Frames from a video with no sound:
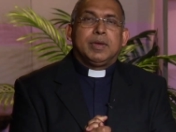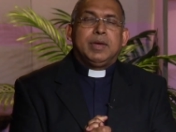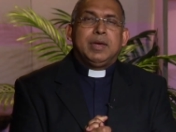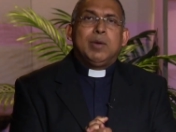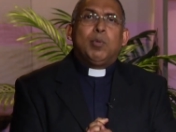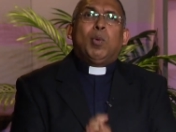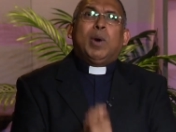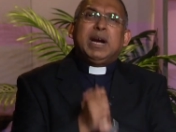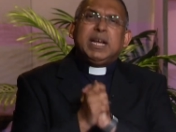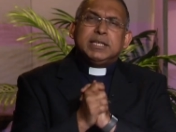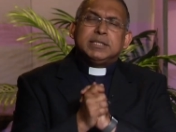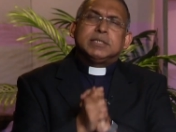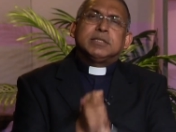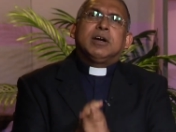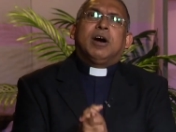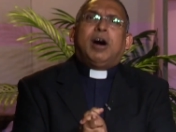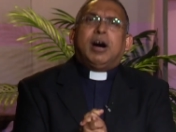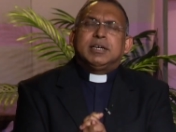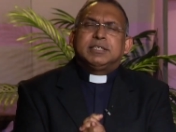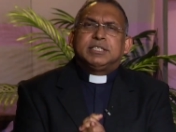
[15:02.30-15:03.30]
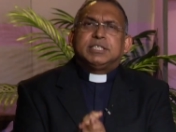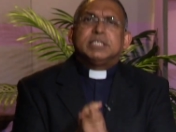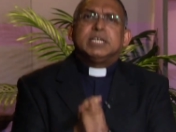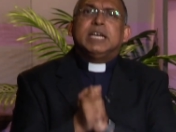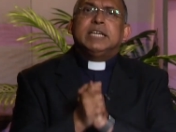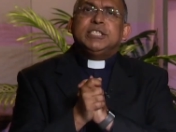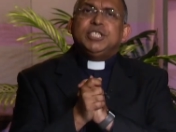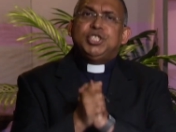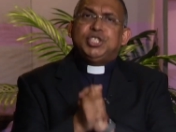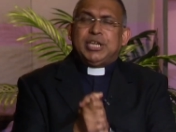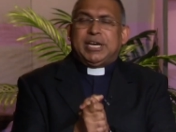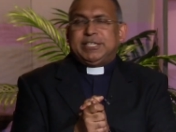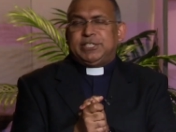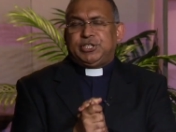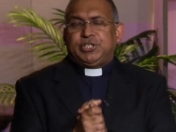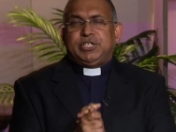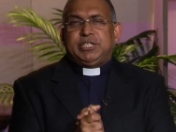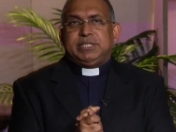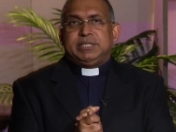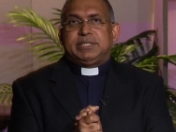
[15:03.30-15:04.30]
What is God's
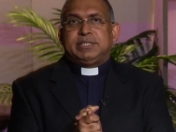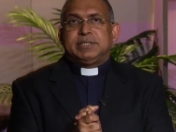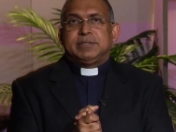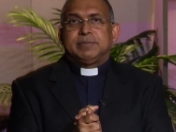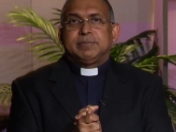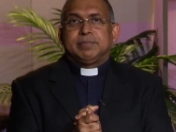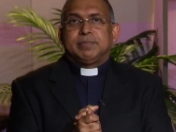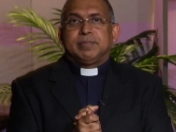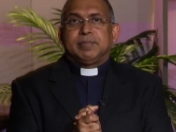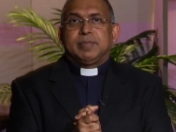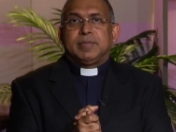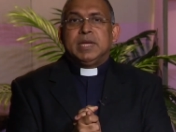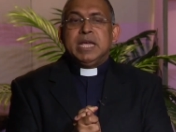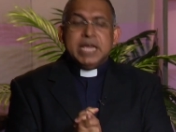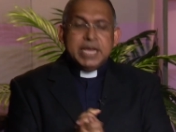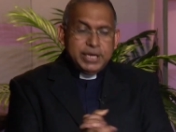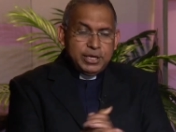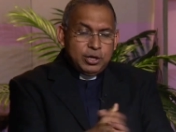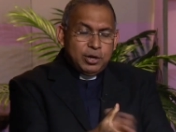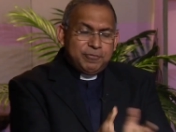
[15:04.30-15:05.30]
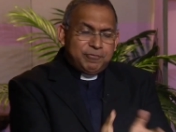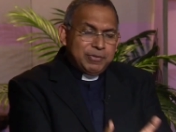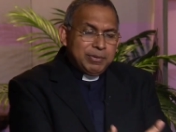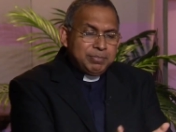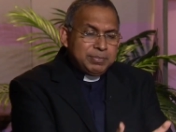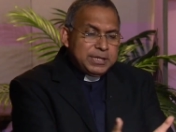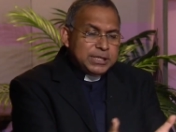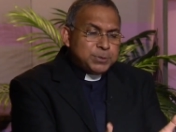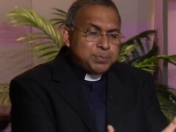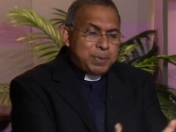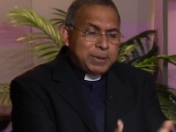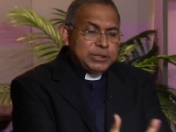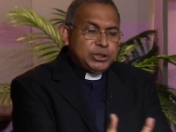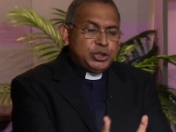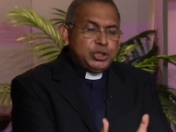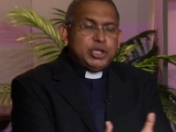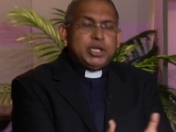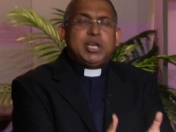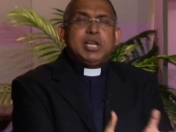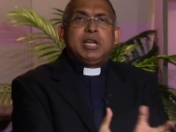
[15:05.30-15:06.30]
justice? You know, from this
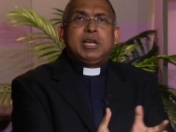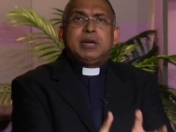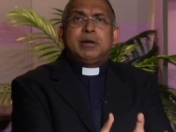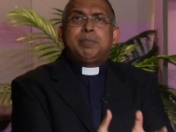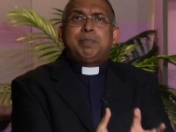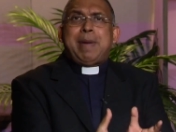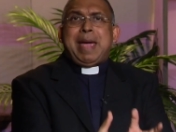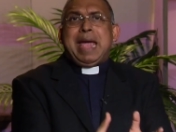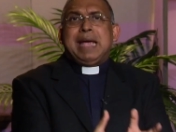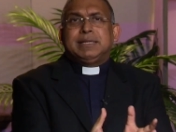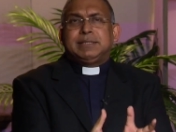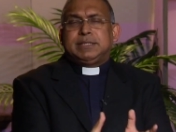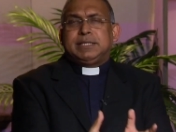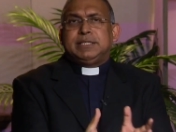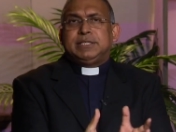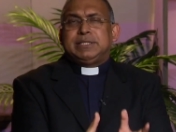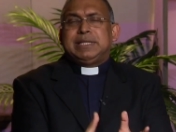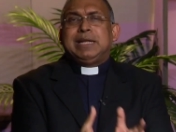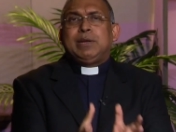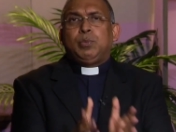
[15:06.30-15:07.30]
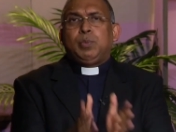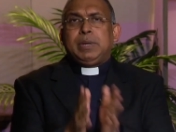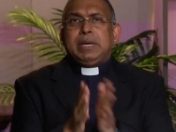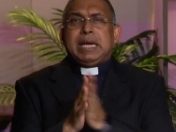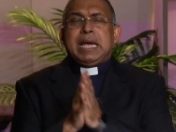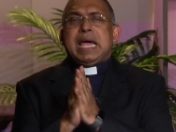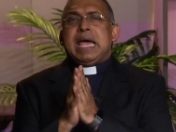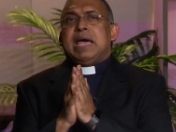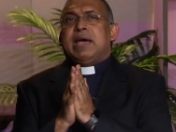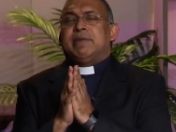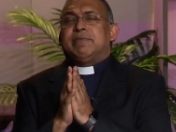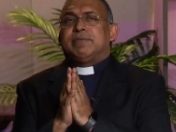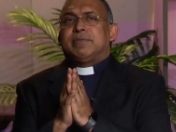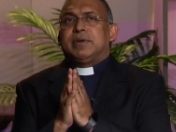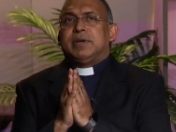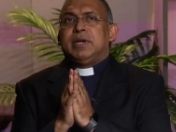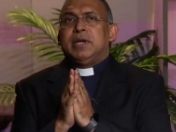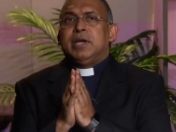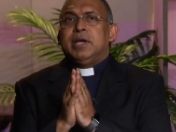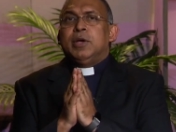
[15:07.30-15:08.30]
particular passage that we have,
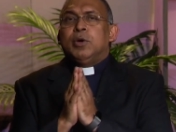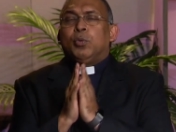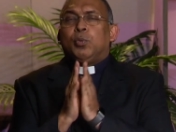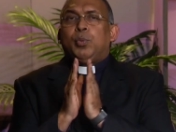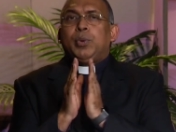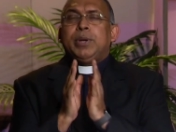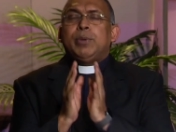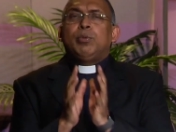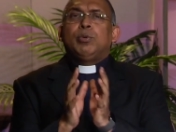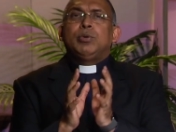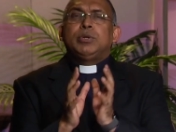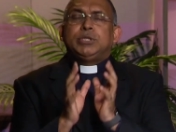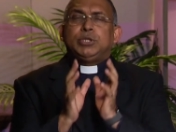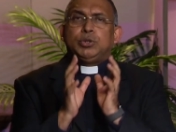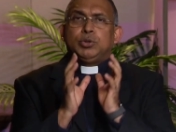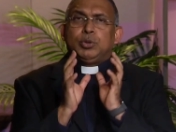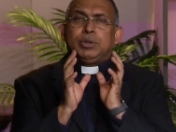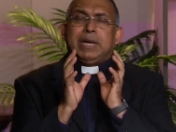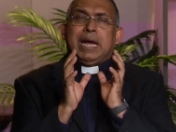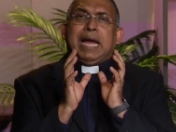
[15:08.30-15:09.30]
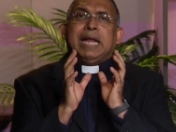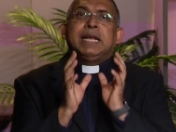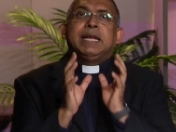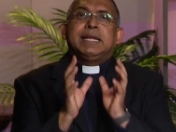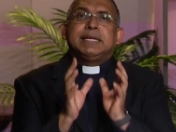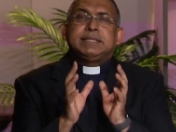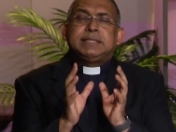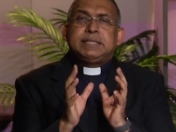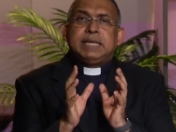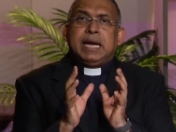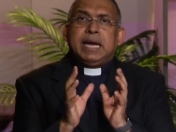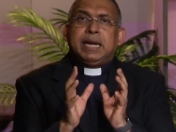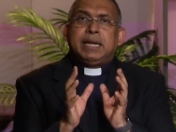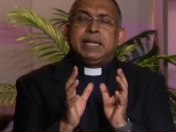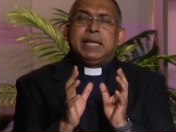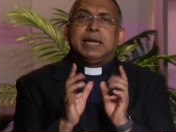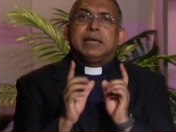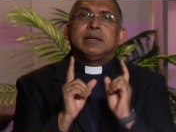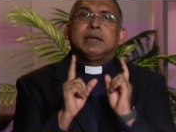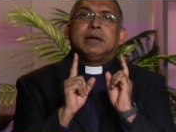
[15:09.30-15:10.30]
we would, should understand
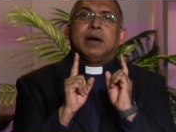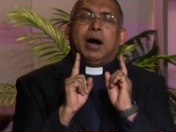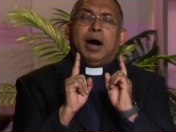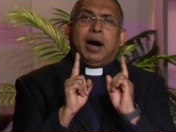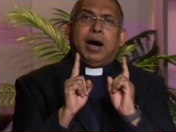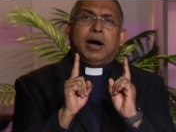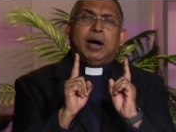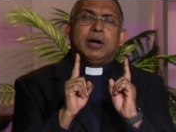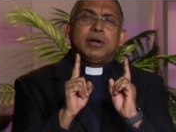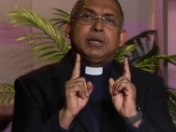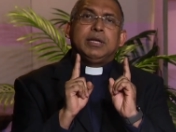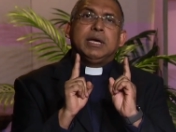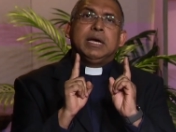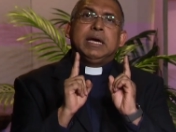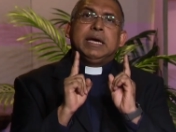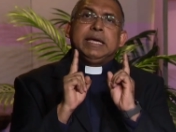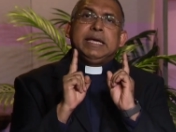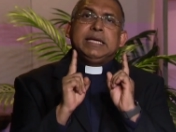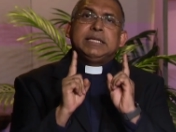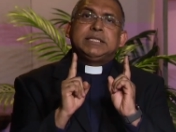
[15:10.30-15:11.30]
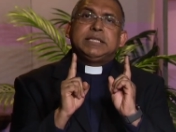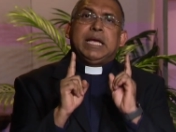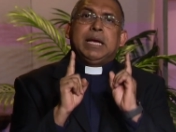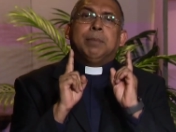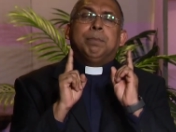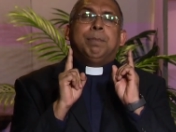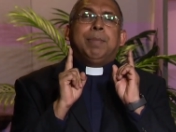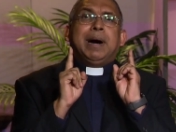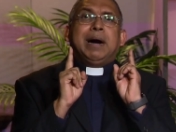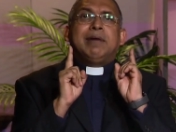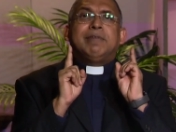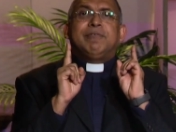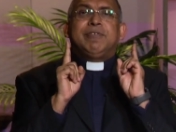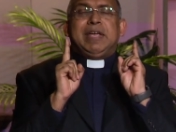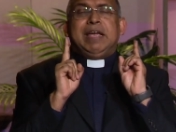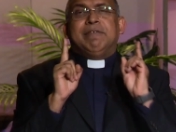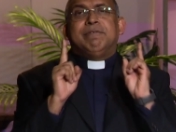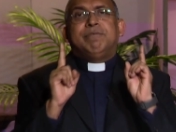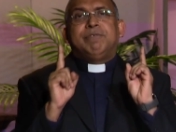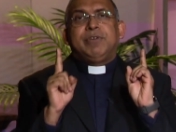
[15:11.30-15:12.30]
that God is above
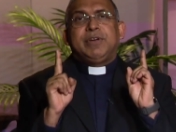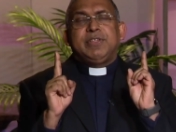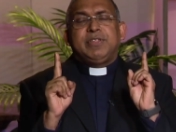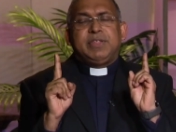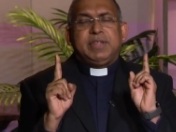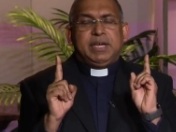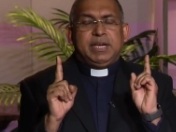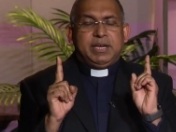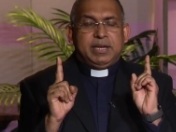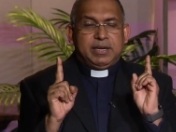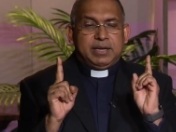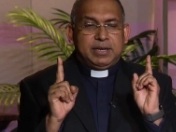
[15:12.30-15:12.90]
everything,